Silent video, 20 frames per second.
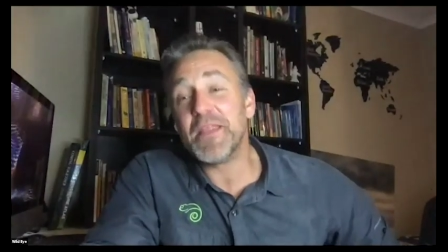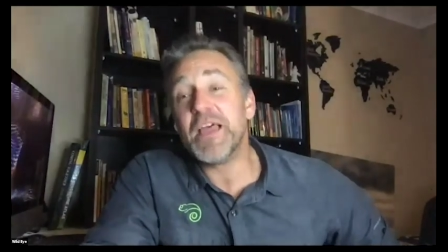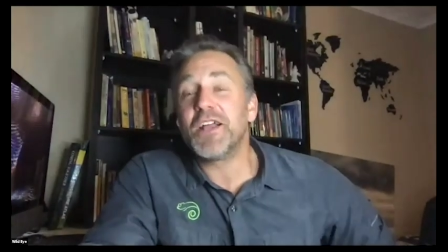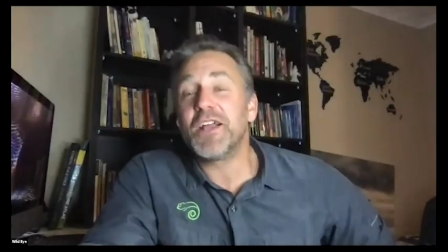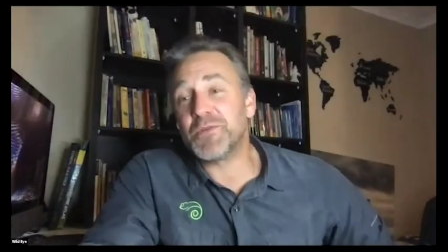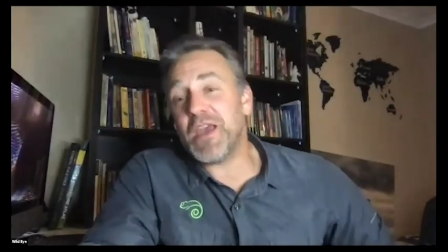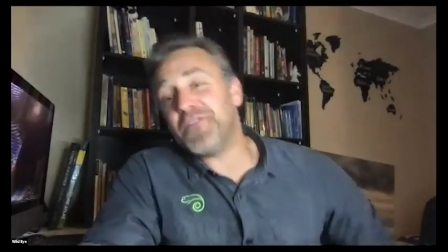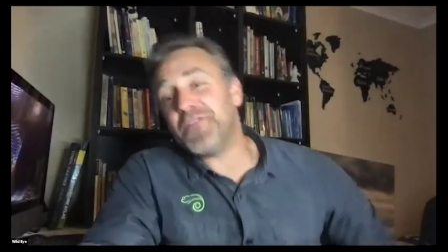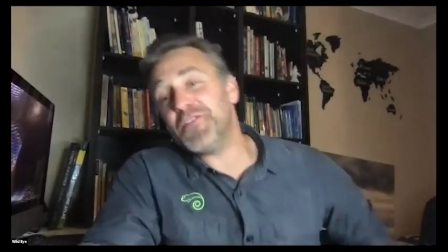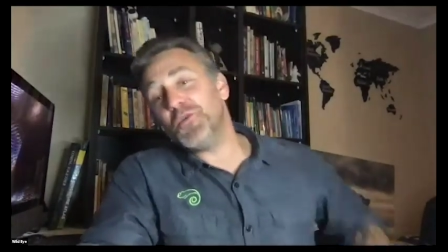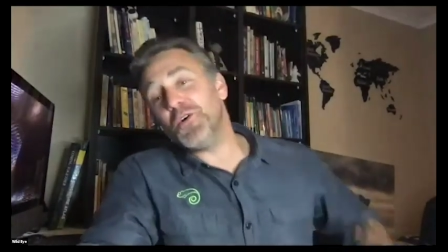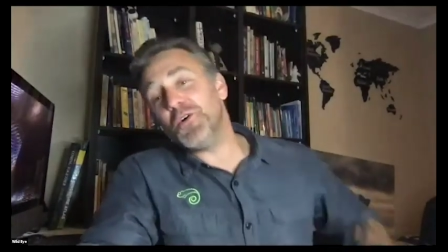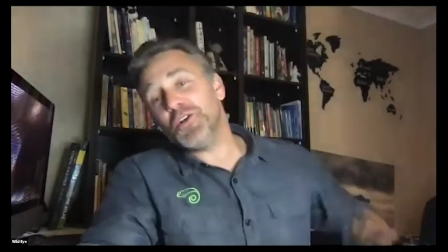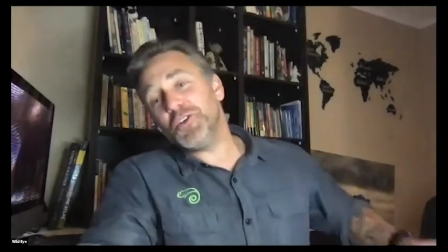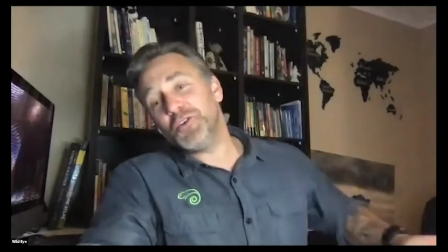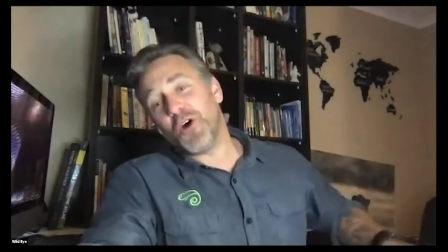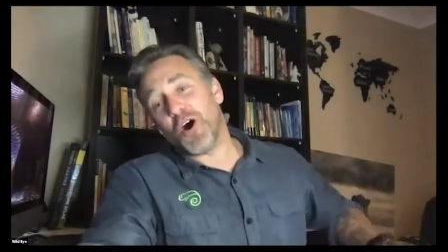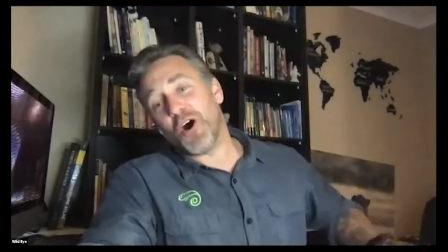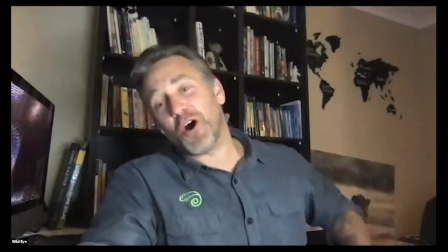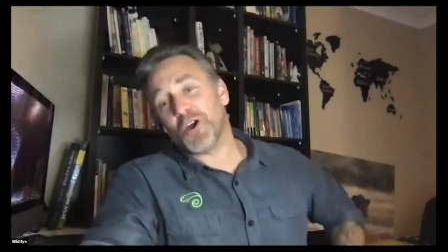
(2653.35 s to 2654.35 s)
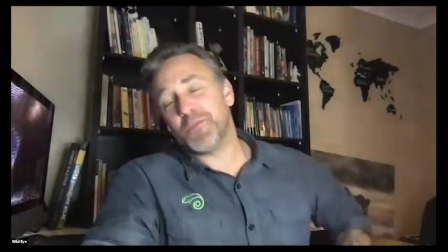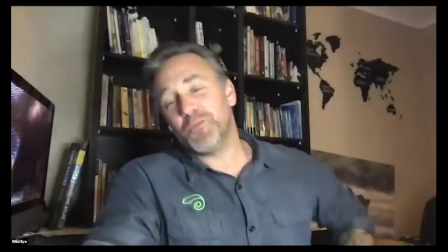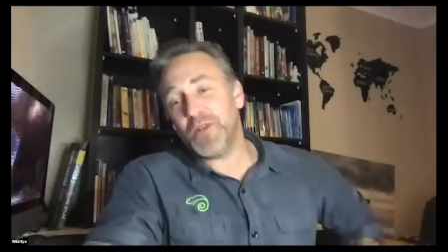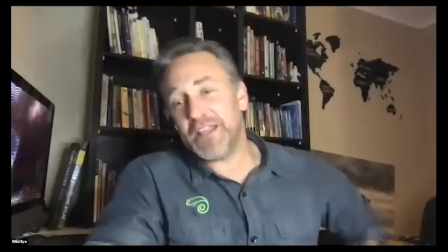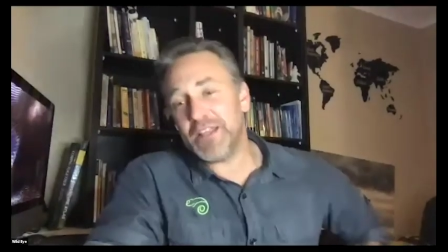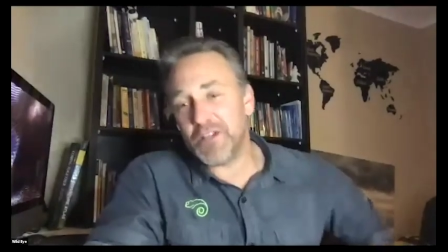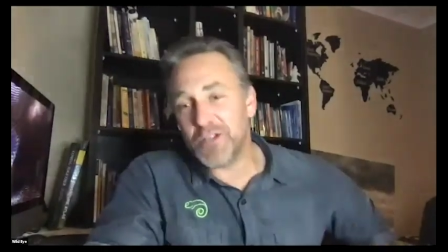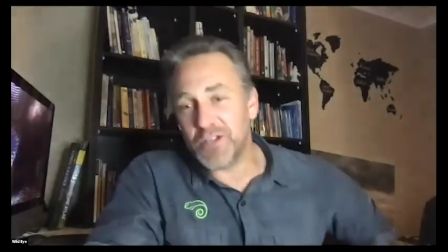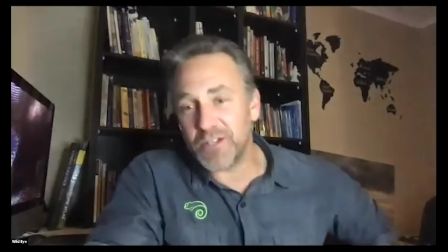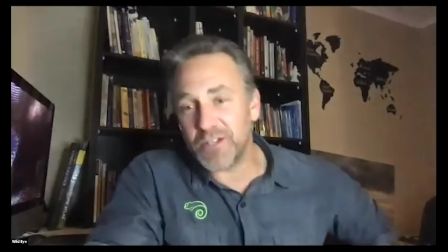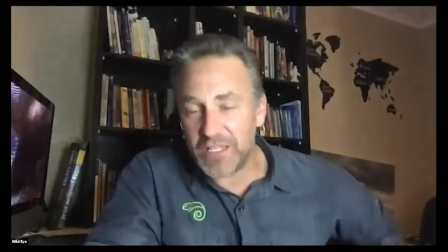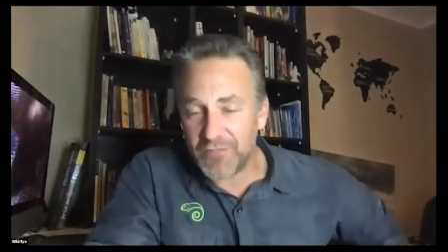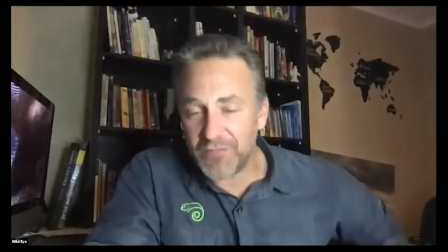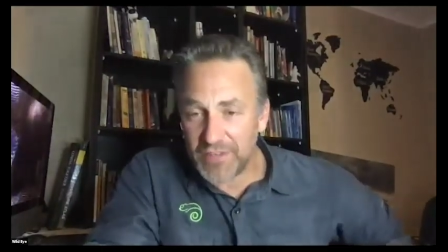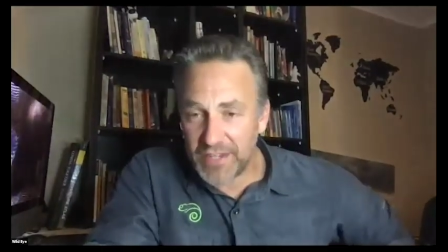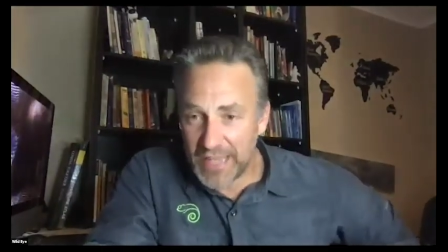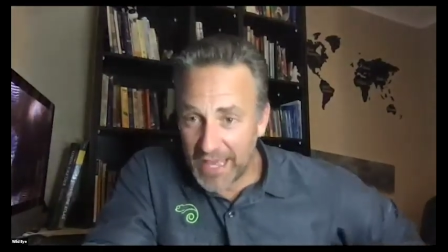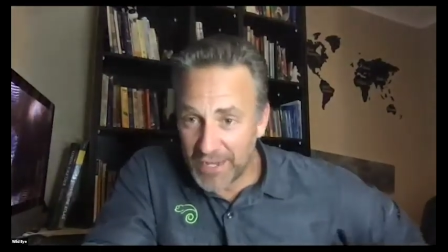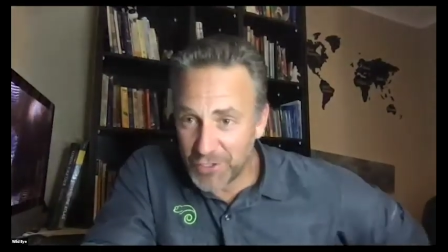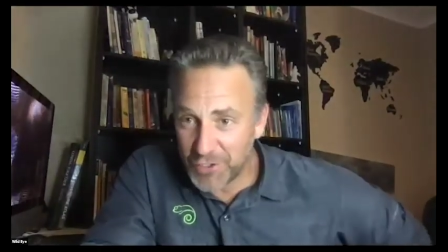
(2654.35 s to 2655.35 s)
guys, wherever in the world you are, good morning, good
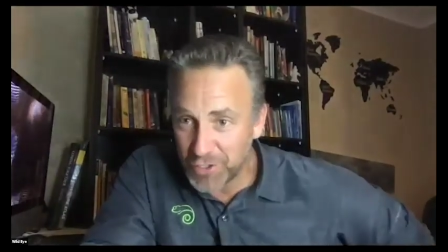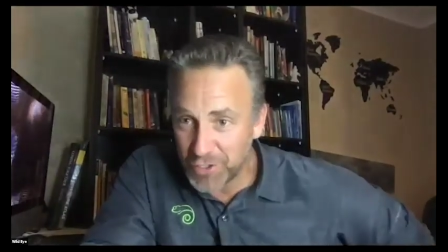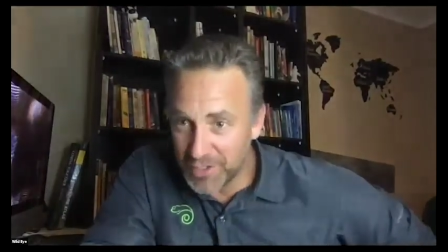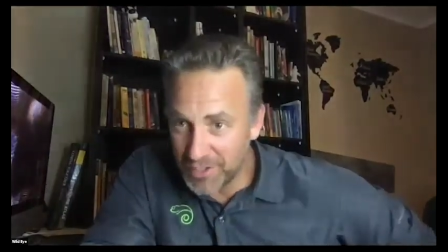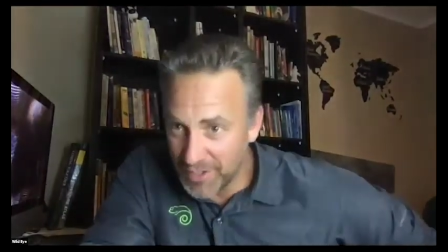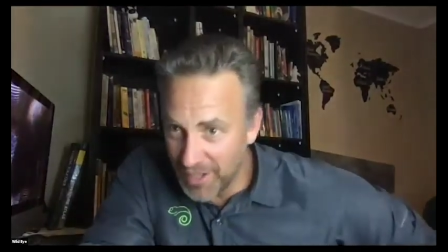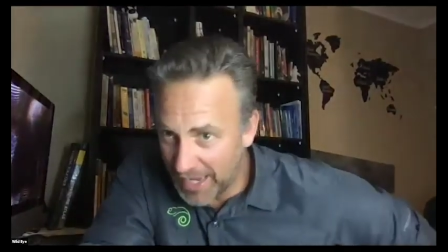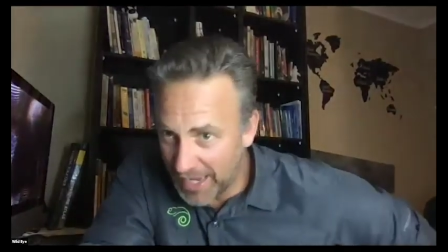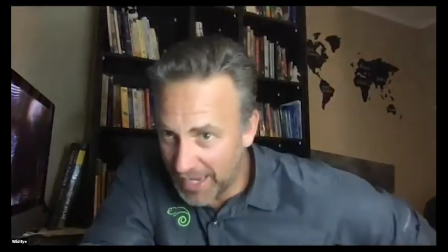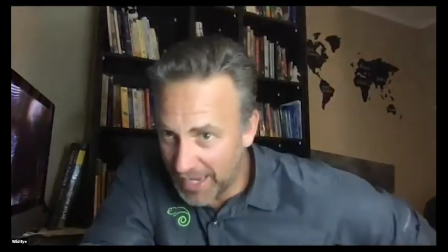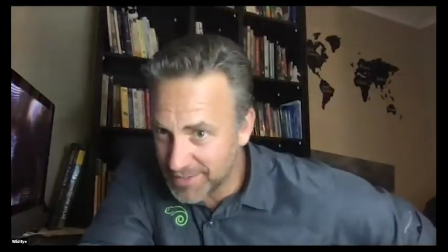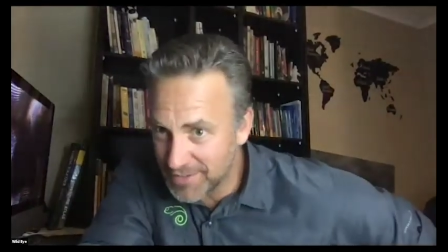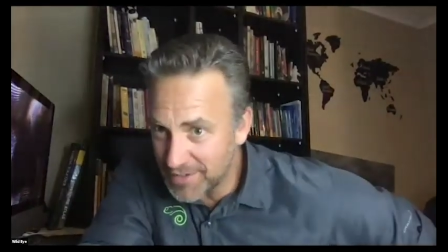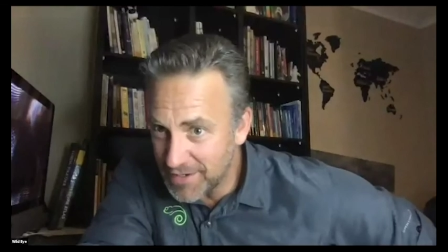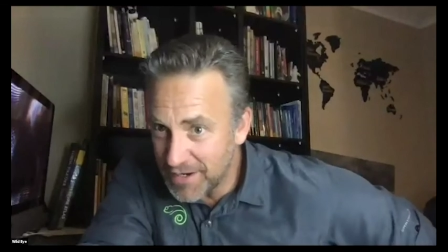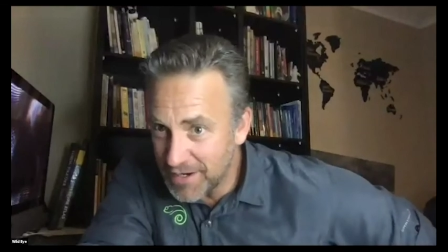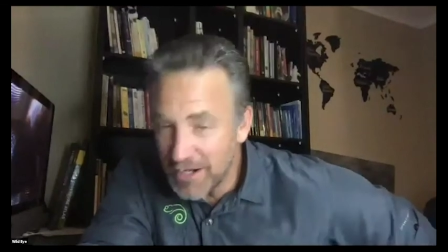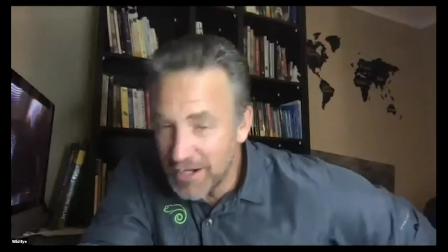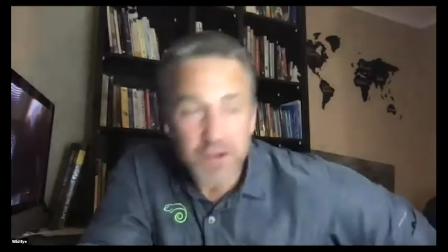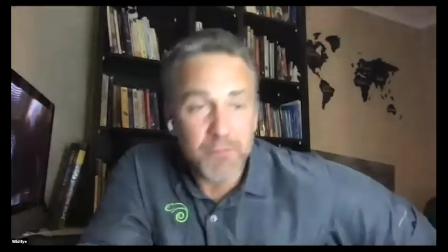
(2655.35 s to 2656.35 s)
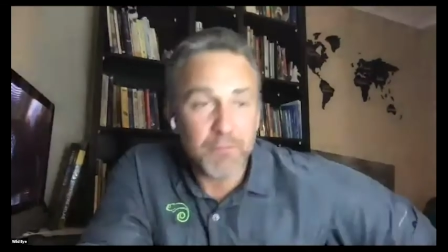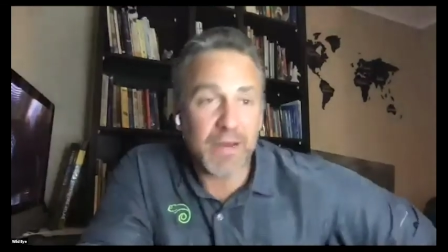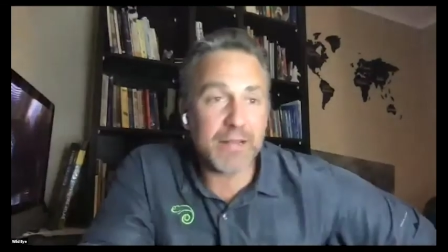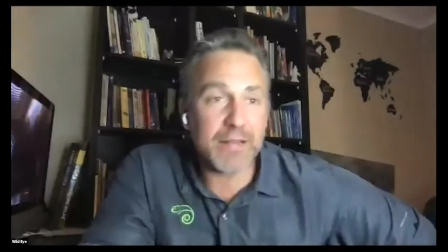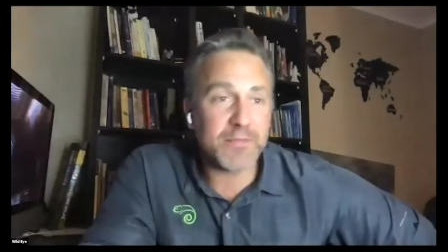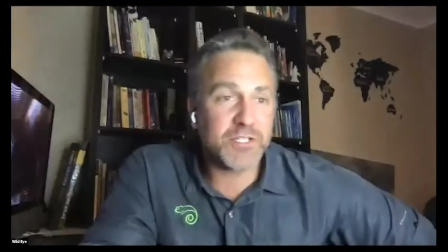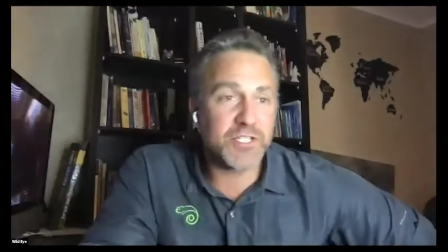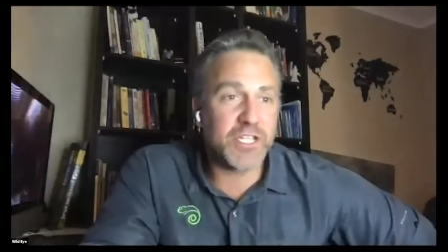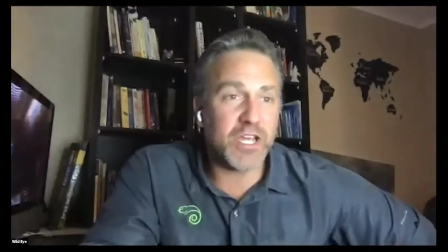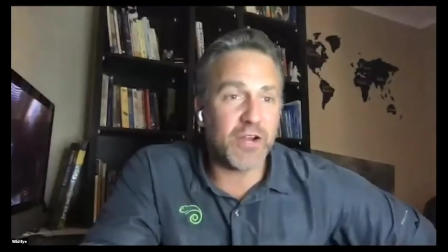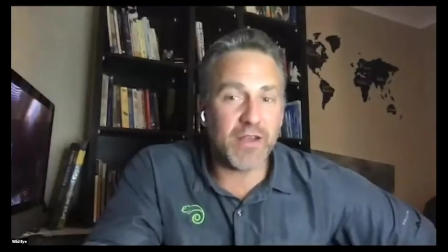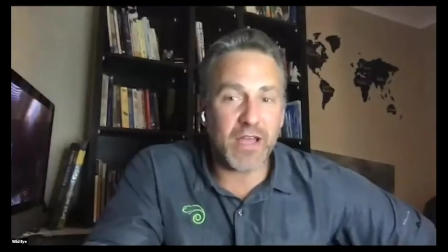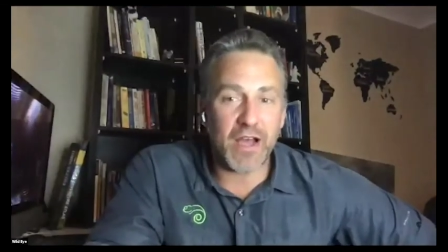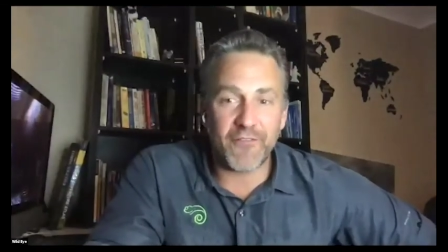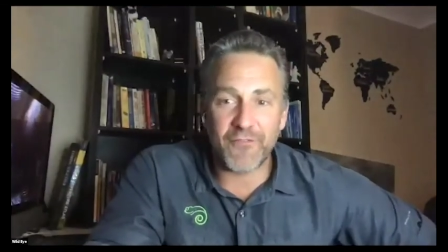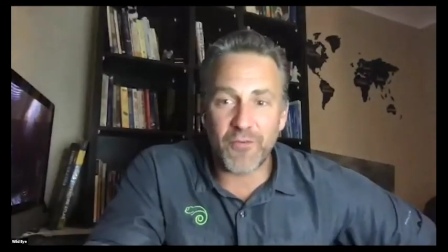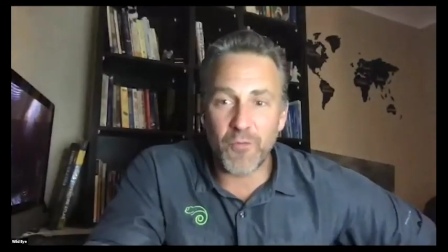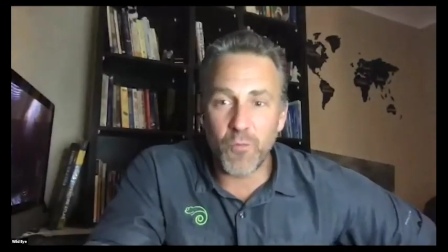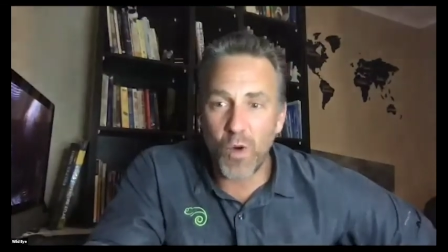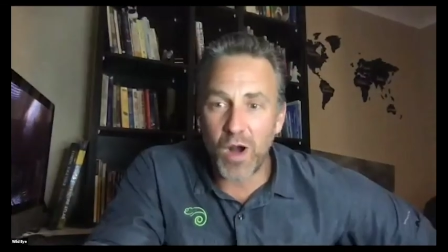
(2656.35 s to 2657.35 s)
evening, and good night. My name is Gerry.
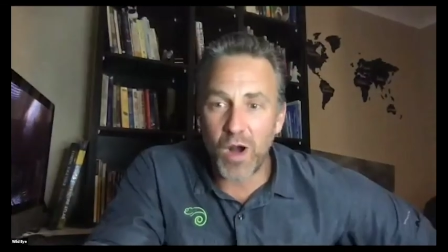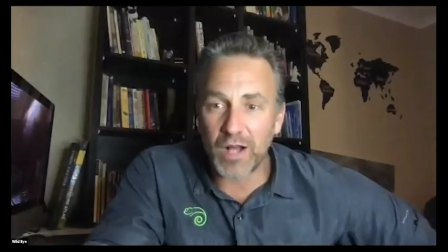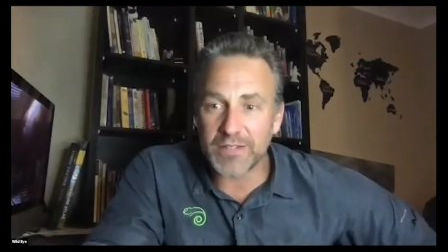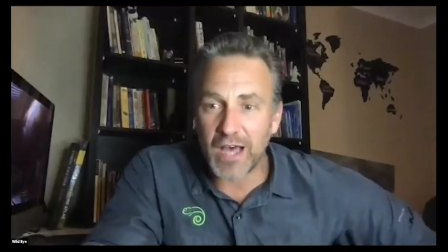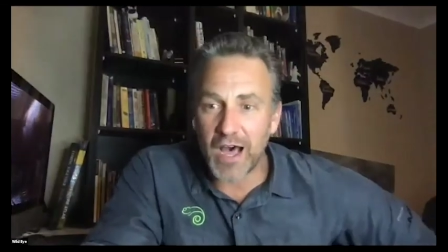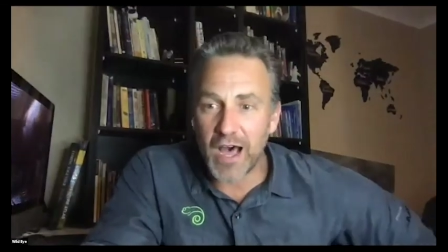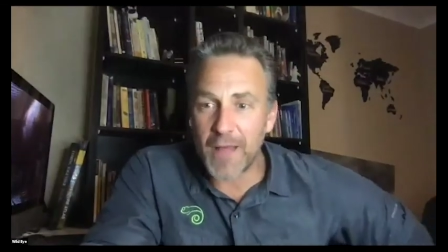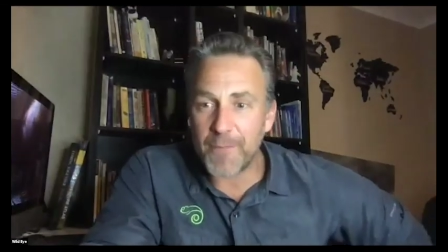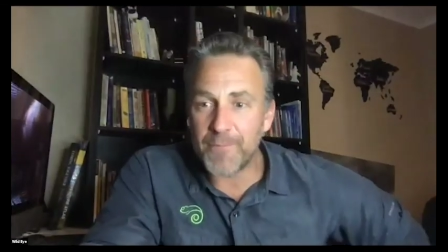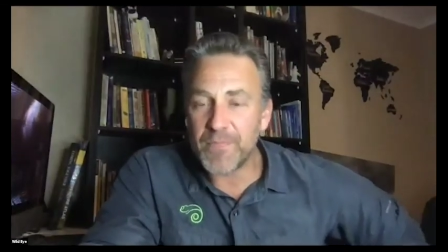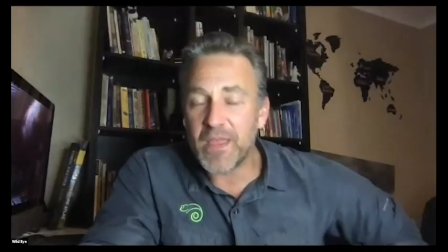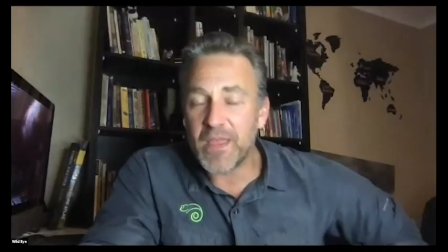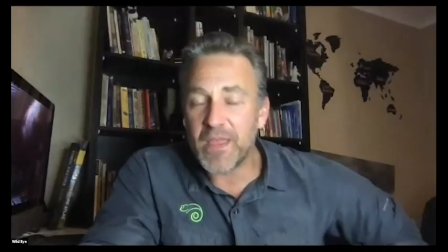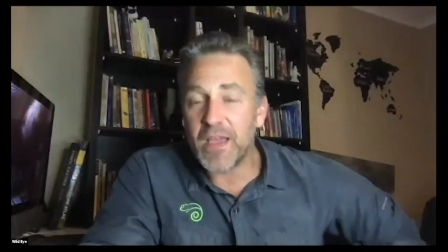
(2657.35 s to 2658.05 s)
I'm from Wild Eye.